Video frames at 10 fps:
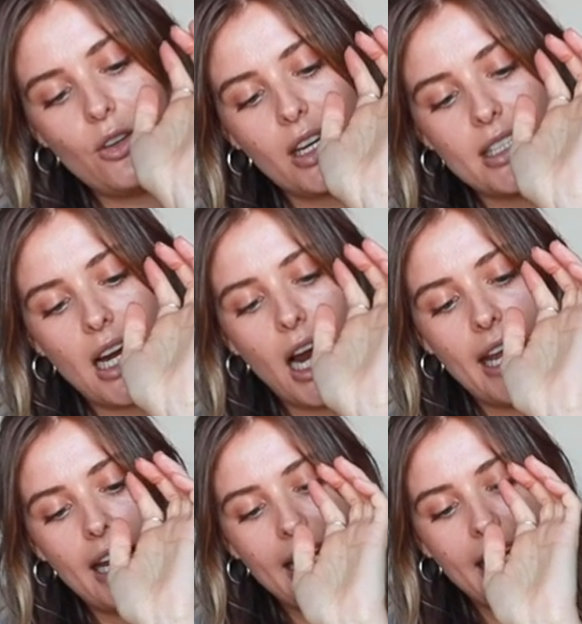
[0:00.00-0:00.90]
you can
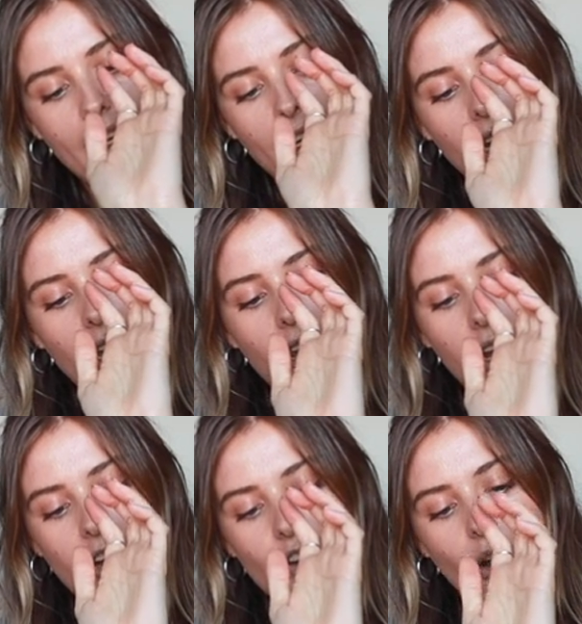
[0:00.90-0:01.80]
tie it in a